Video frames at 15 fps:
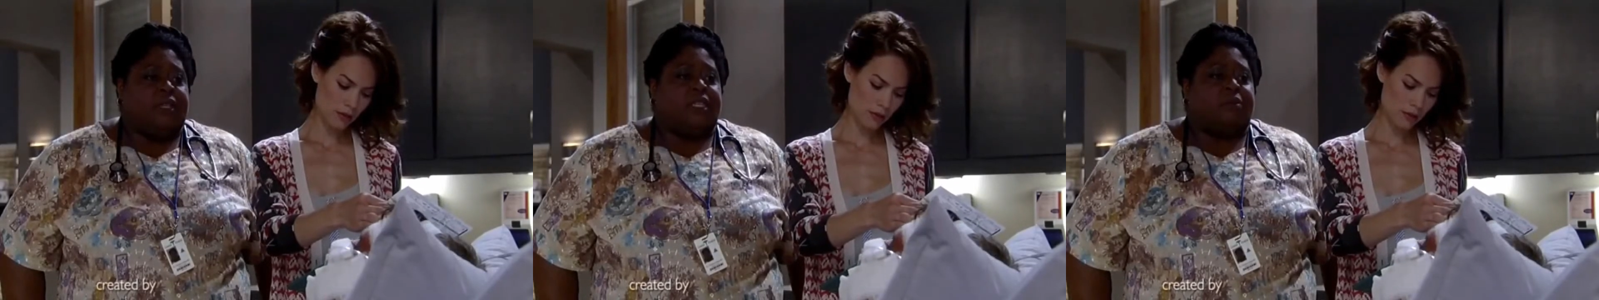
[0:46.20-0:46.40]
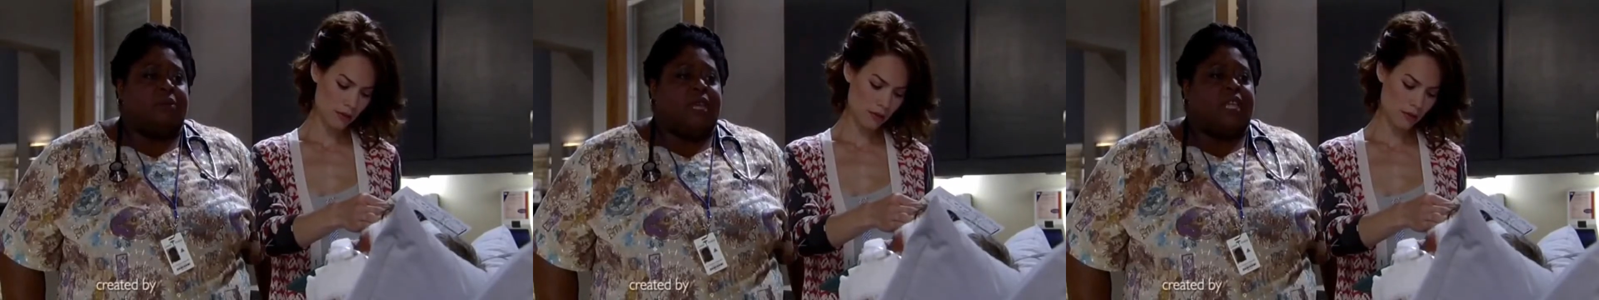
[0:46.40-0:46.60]

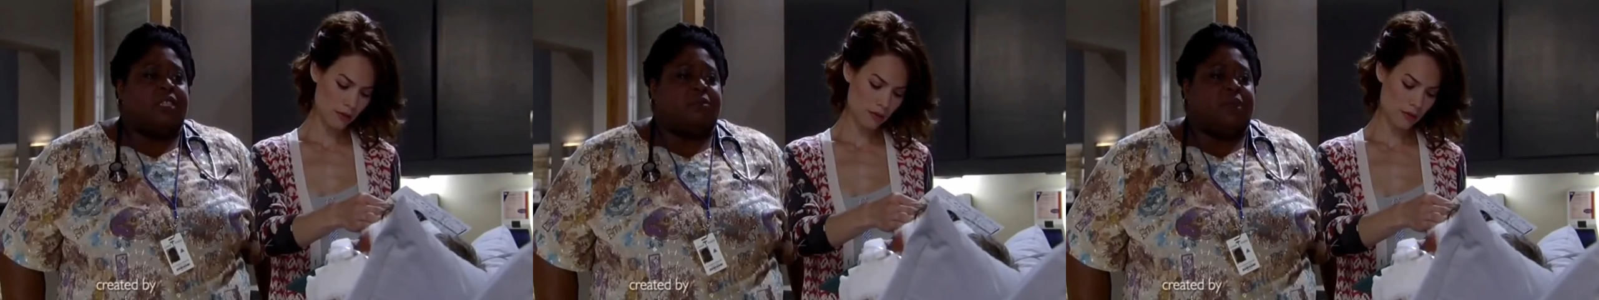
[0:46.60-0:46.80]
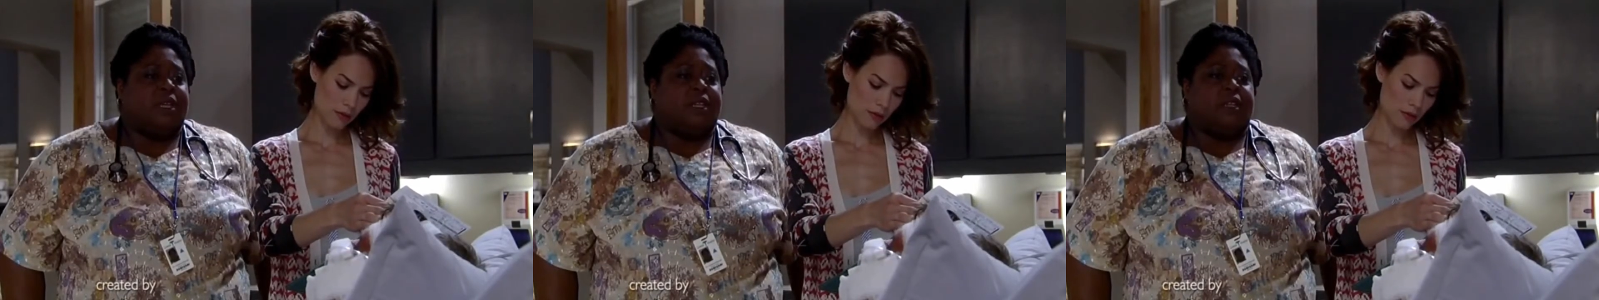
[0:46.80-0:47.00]
Speaker 1: This
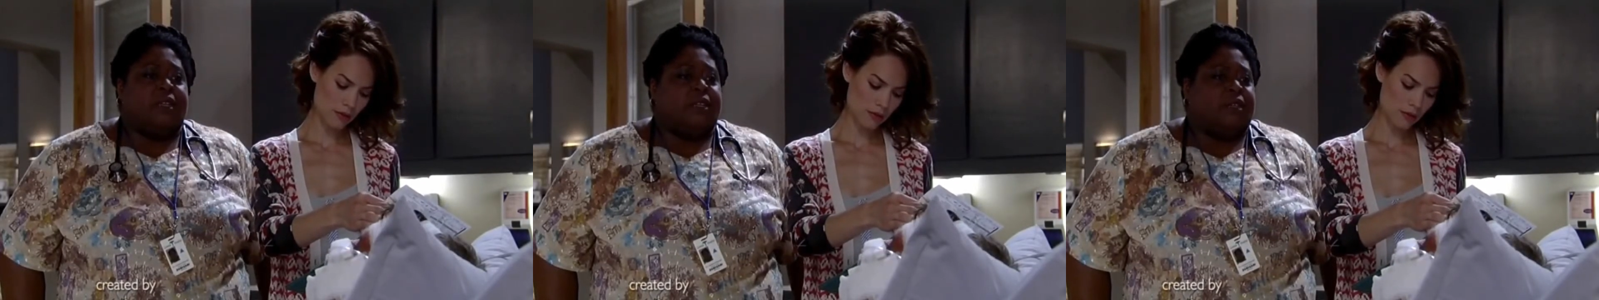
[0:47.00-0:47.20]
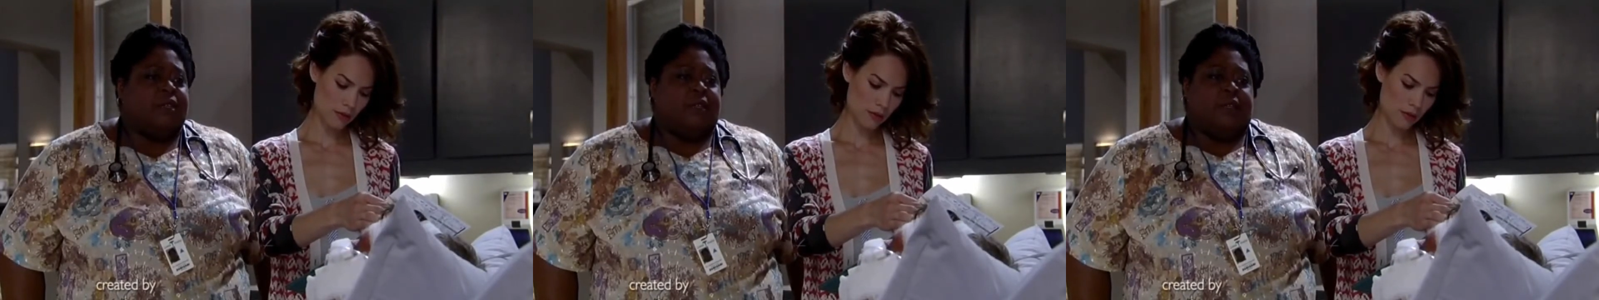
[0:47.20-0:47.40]
man's been
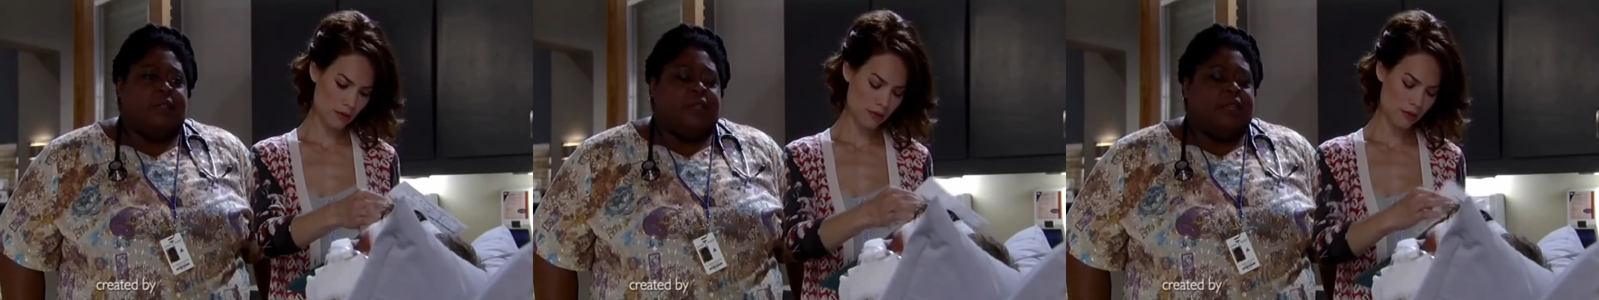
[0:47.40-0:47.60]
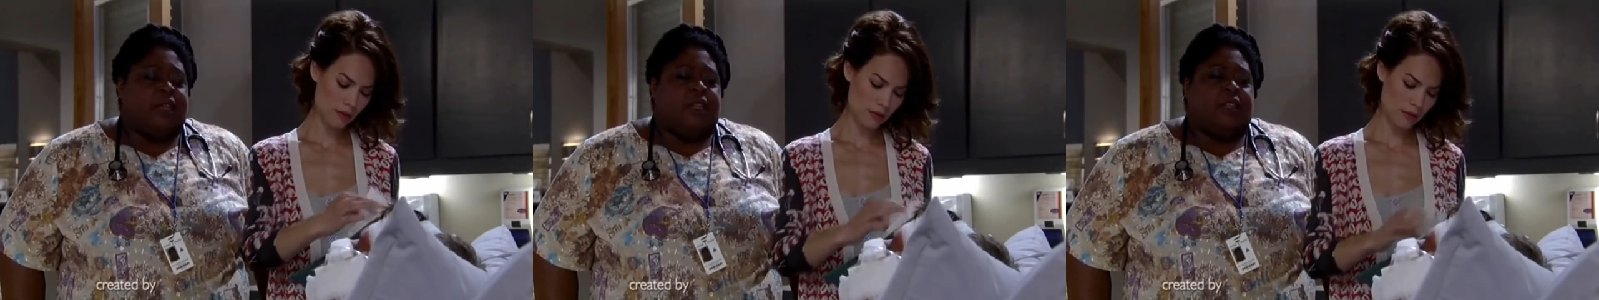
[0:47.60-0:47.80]

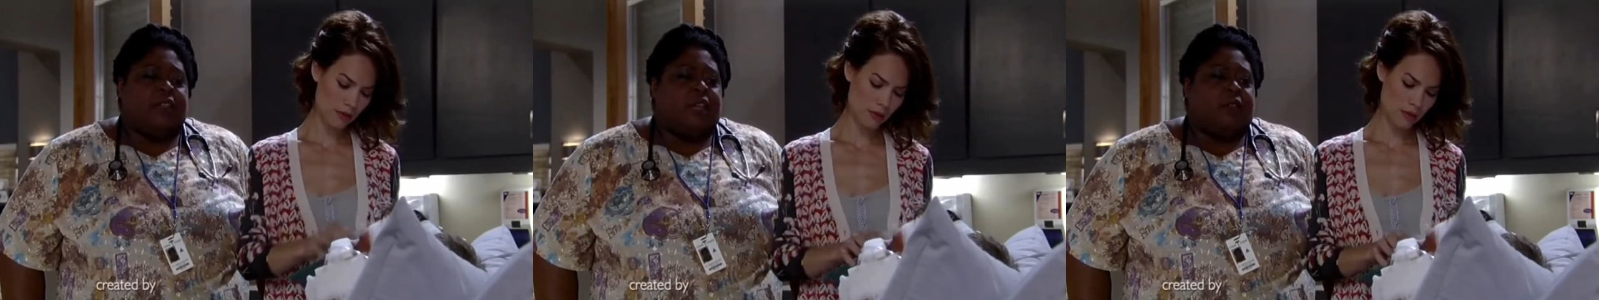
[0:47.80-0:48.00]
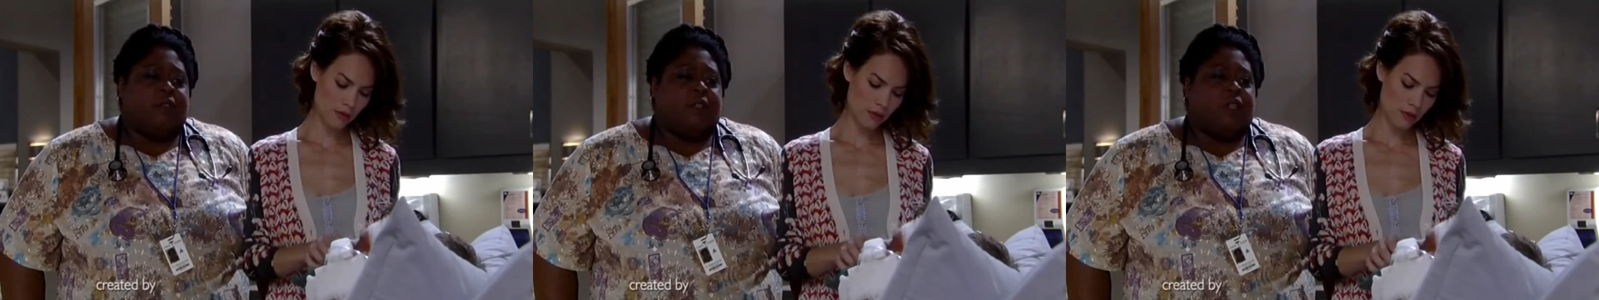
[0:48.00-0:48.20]
in
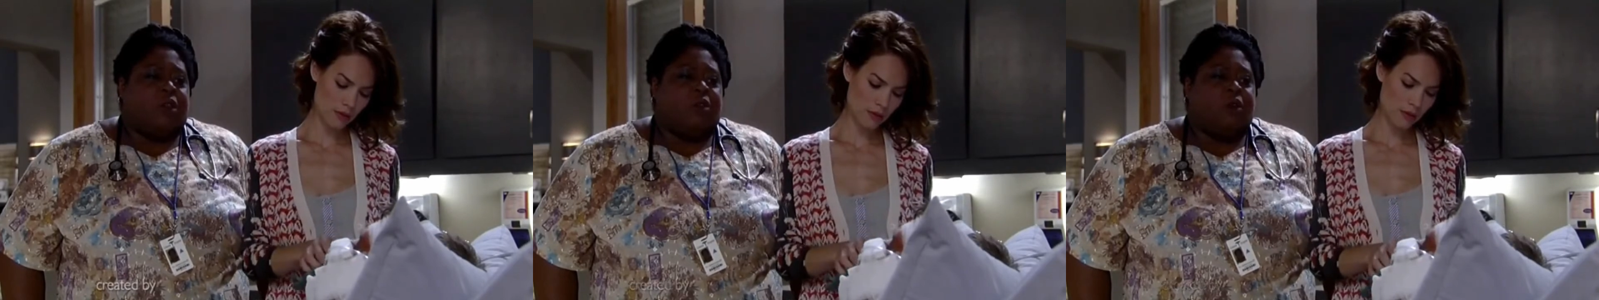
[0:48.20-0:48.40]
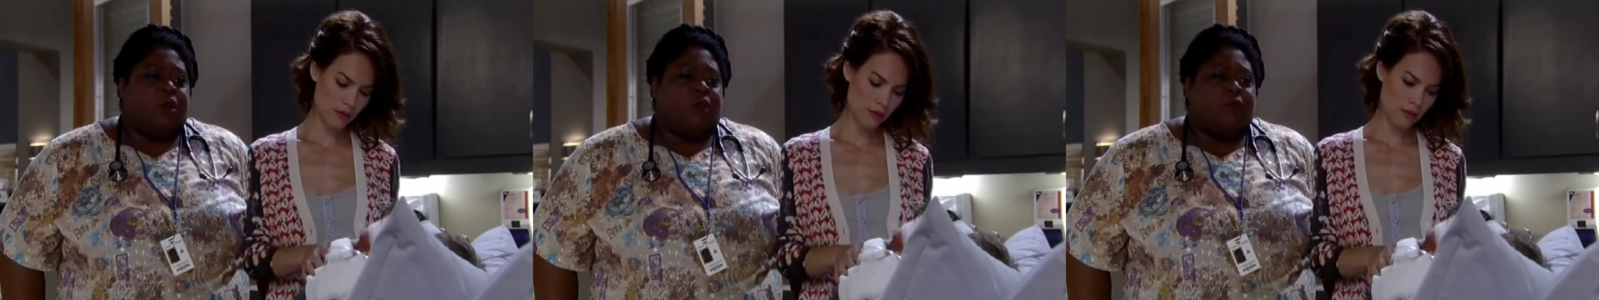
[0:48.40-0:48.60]
and out of the
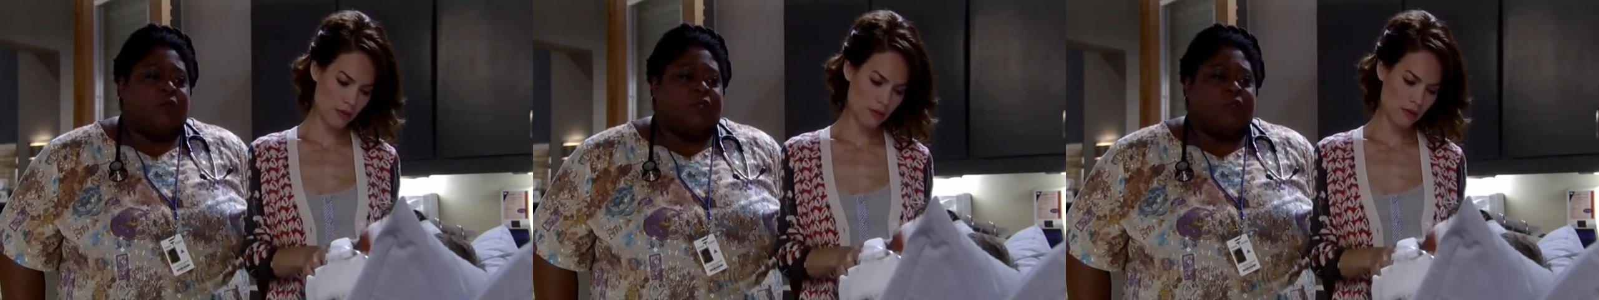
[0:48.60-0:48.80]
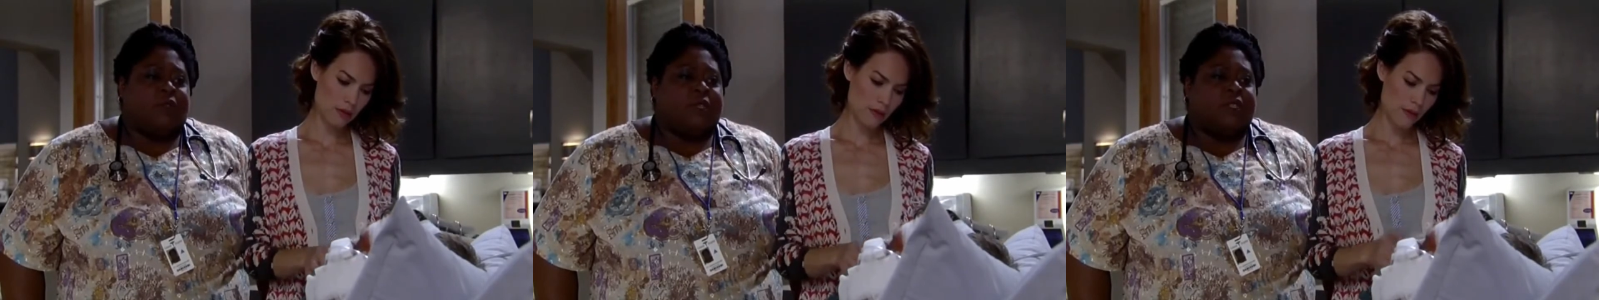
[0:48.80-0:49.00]
OR for
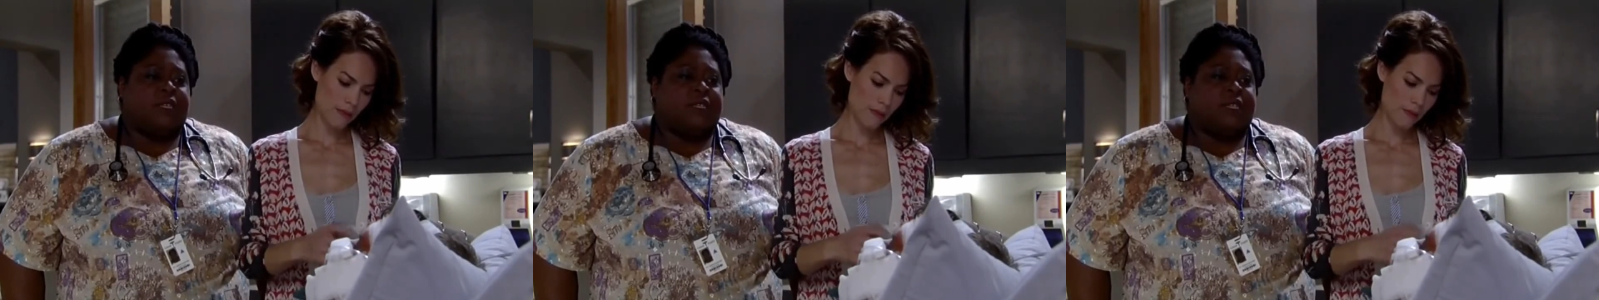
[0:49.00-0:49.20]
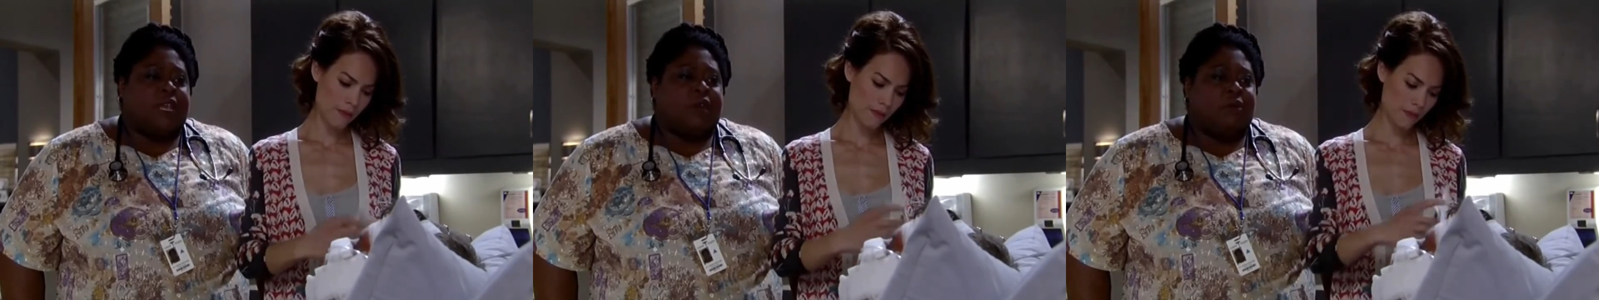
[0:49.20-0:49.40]
36